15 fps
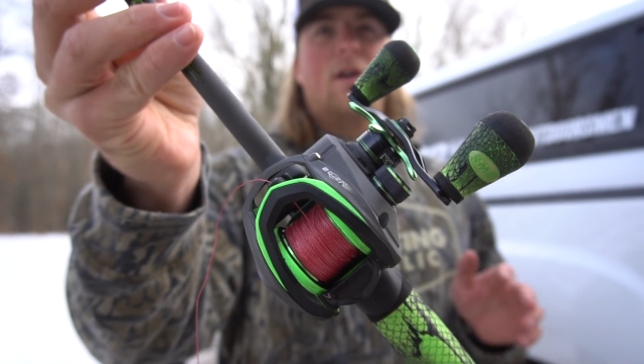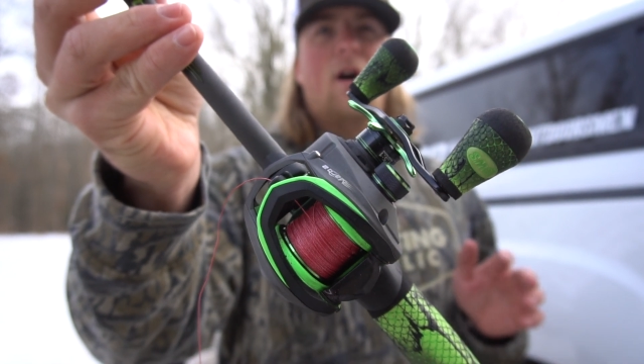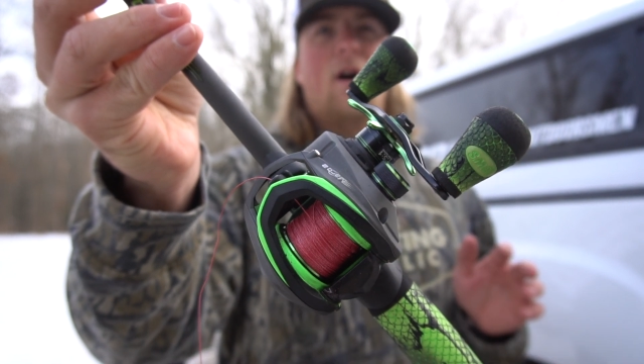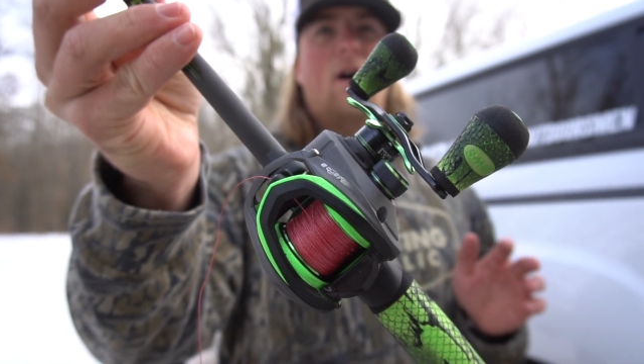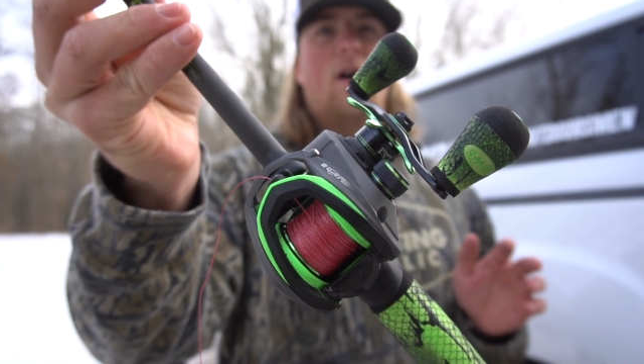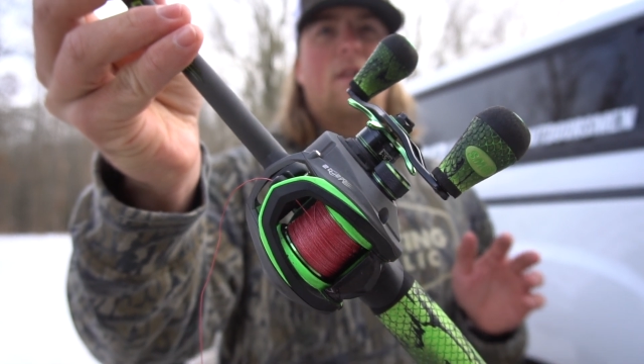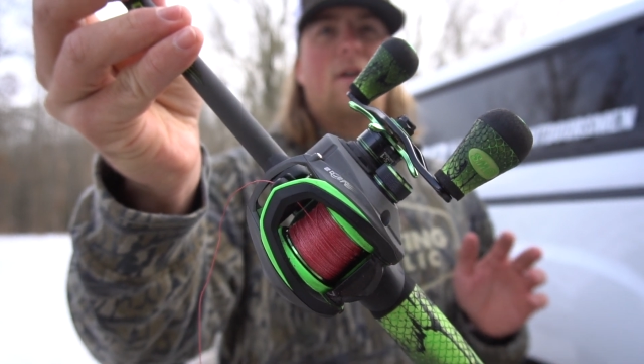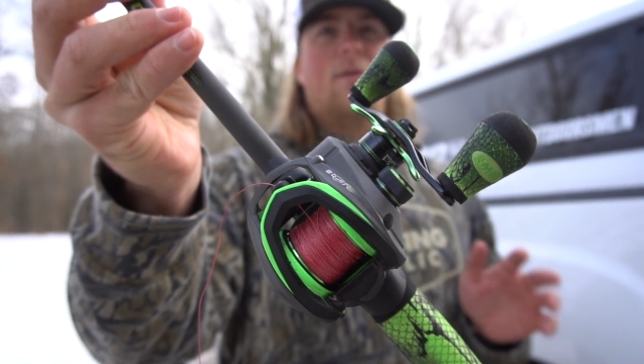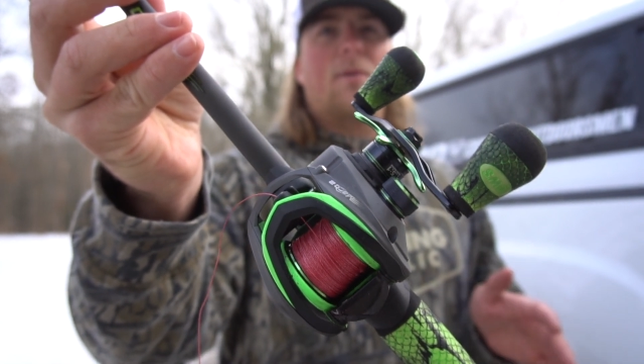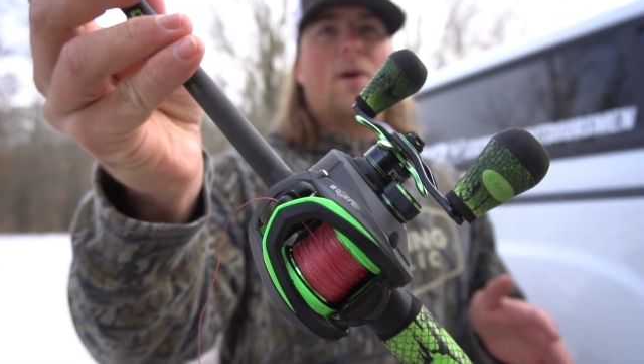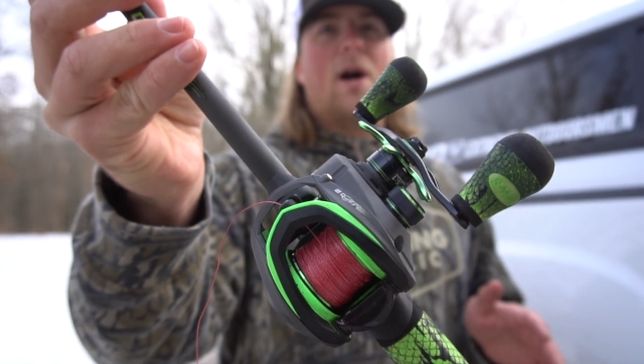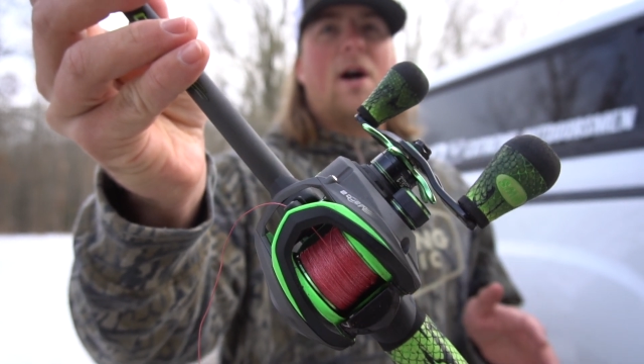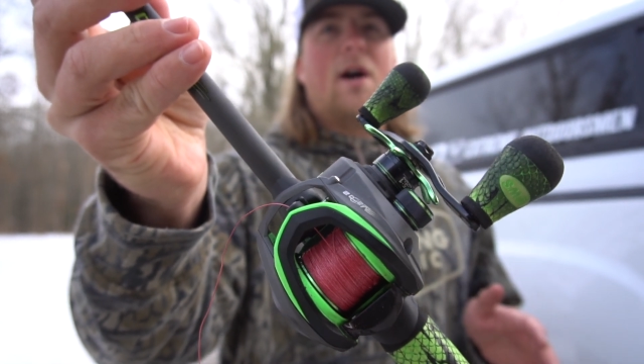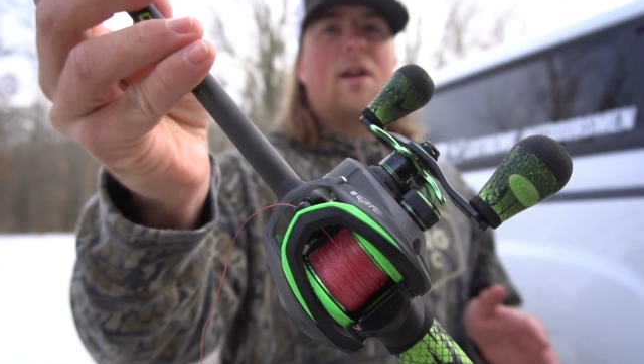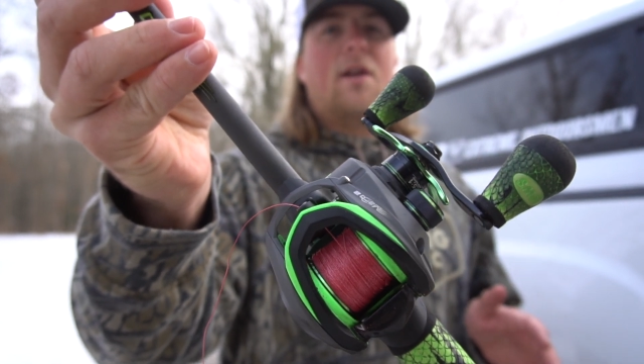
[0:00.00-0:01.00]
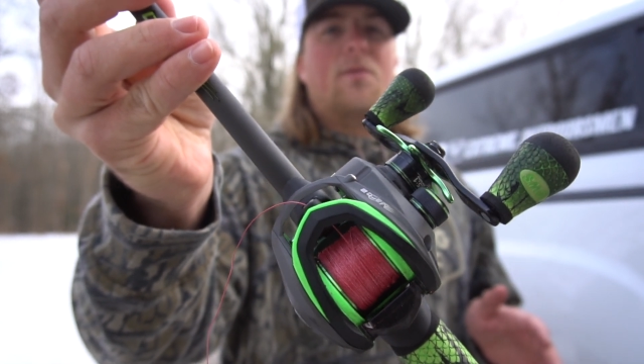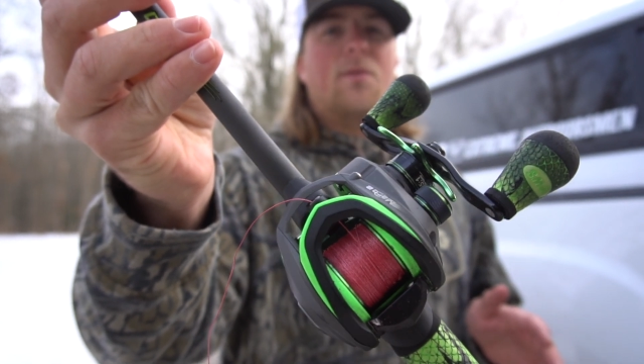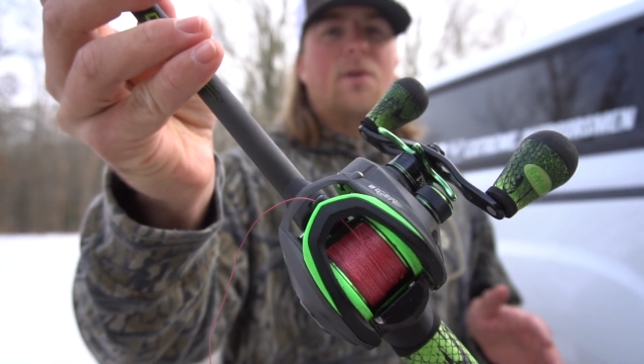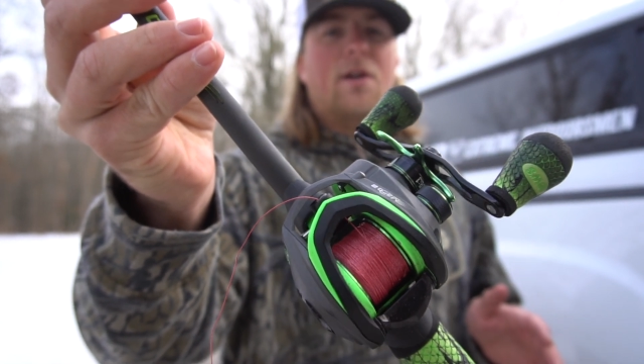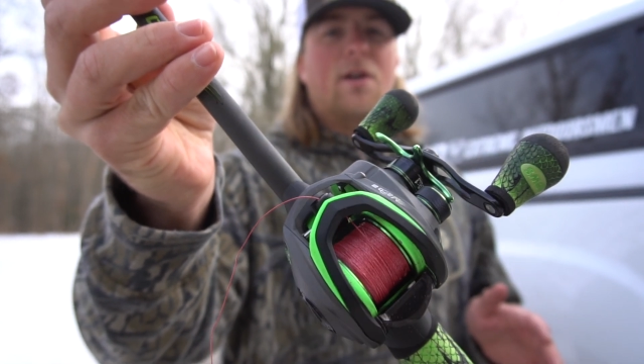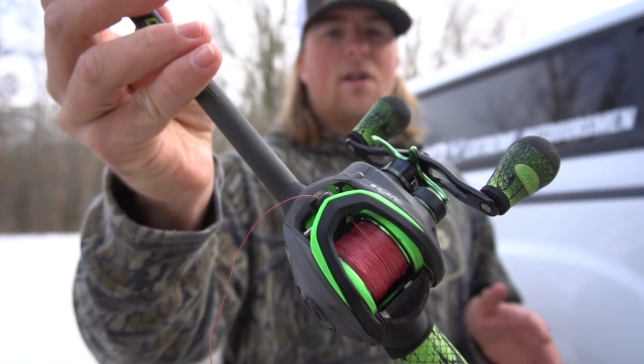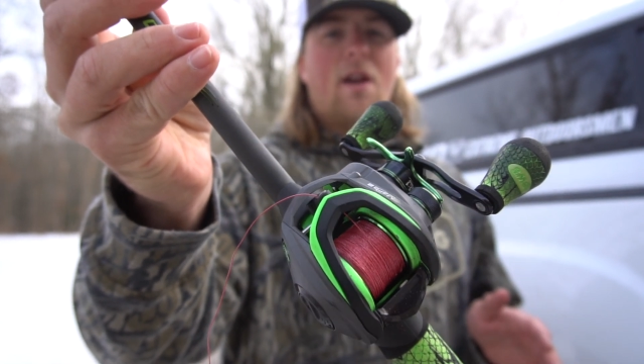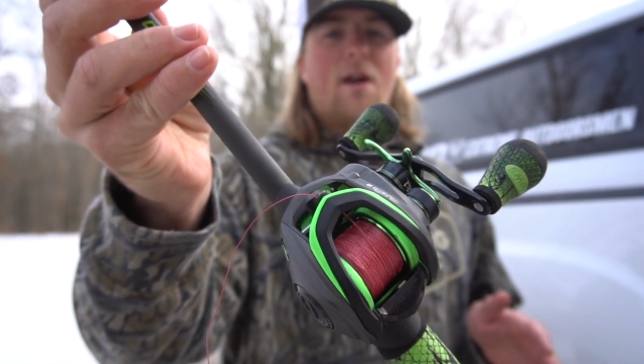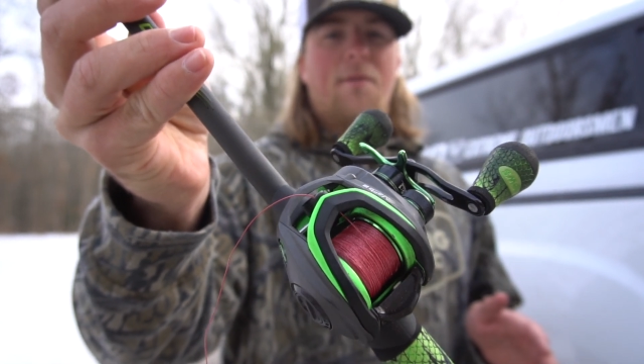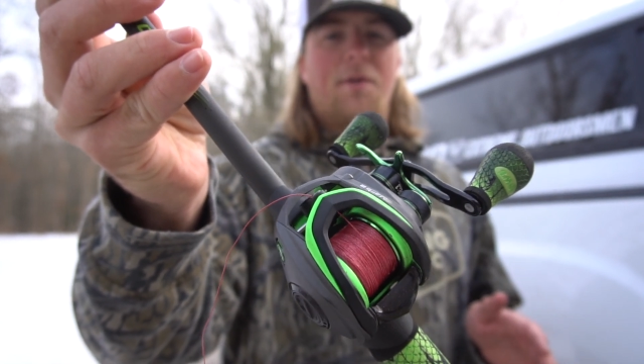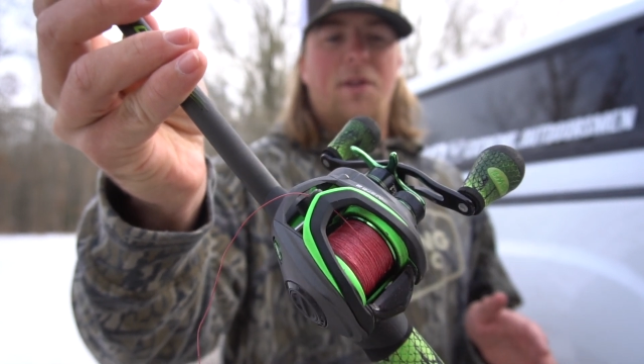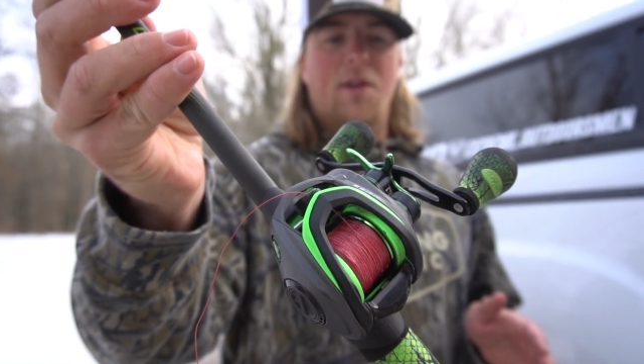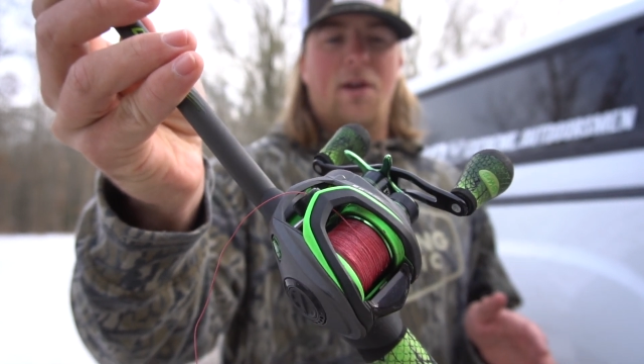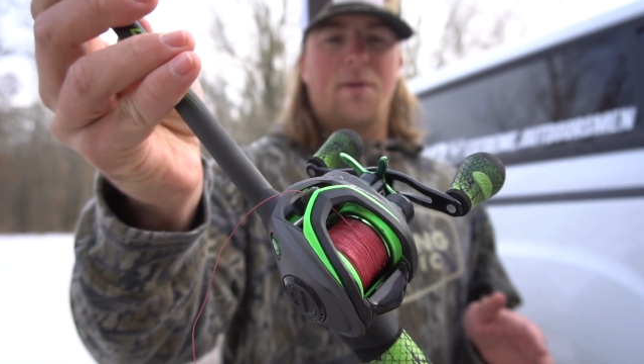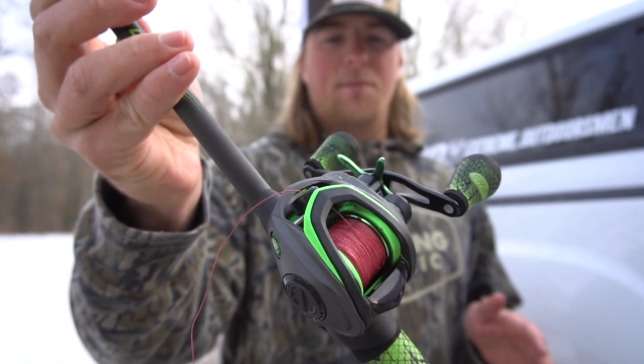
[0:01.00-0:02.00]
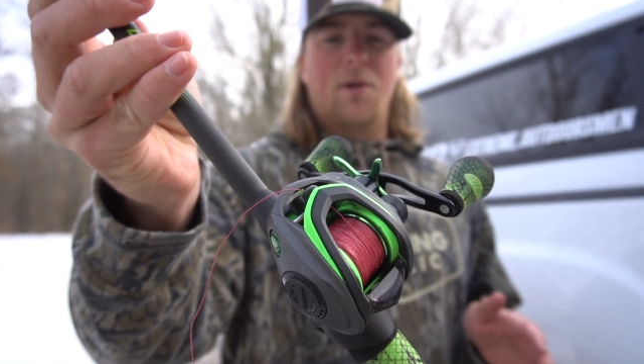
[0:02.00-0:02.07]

all the rod and reel and everything,